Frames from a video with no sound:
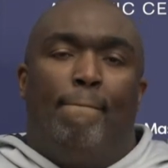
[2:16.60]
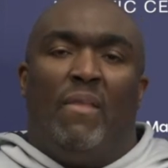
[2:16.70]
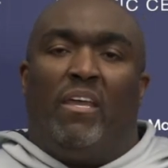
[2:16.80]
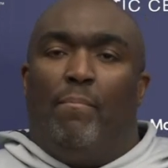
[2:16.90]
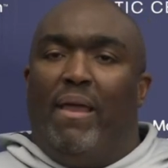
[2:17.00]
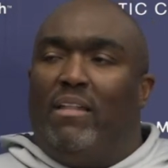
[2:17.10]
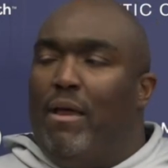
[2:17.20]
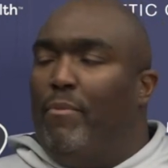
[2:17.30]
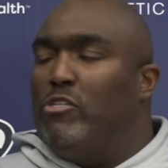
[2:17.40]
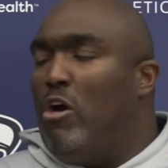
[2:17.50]
I can make it
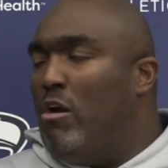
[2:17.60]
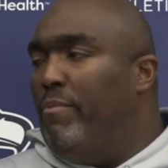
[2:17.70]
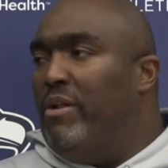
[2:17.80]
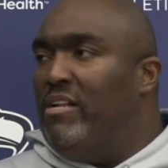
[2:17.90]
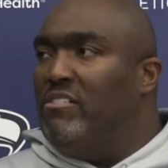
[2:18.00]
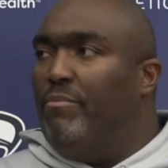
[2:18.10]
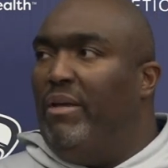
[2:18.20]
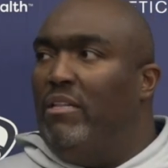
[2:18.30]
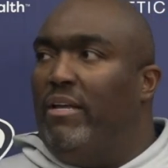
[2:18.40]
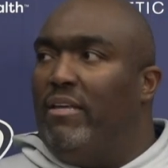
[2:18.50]
that much harder, but that doesn't
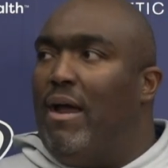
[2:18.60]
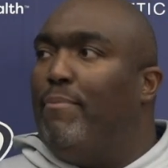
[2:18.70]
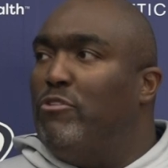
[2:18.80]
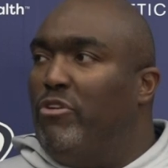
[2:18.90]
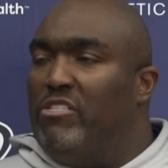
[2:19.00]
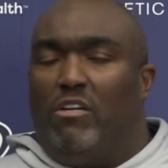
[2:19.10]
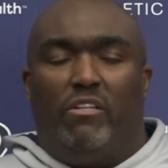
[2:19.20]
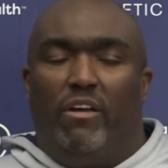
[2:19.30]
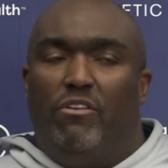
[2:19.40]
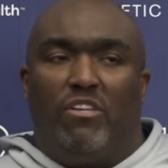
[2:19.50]
mean that the opportunities aren't
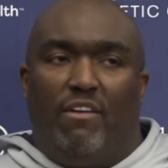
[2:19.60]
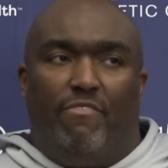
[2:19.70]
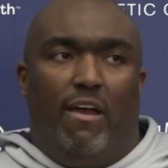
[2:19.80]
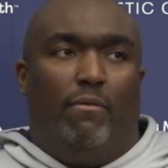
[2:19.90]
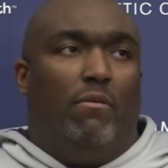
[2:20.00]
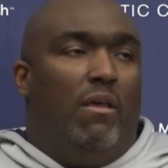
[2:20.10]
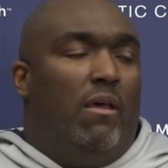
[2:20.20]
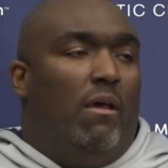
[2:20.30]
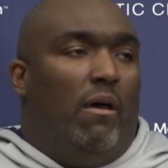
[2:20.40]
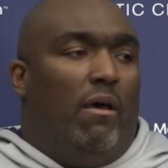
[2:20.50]
there. You just got to find
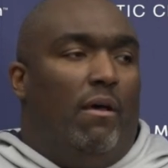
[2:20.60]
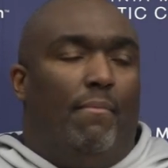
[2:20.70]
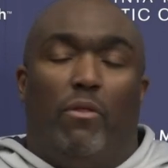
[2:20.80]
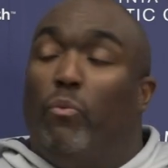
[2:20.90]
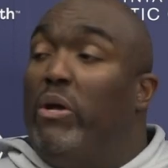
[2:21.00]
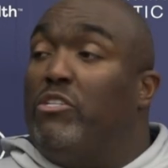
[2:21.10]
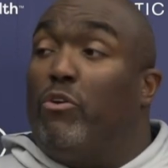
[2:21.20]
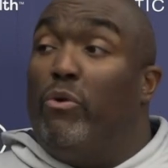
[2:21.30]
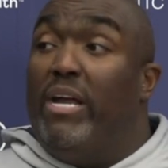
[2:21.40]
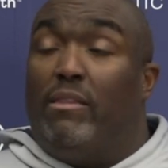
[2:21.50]
uh, other ways to
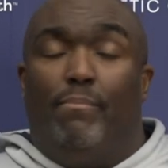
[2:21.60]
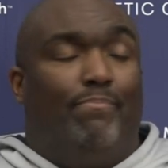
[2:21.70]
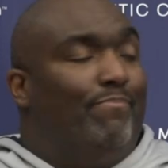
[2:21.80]
create them.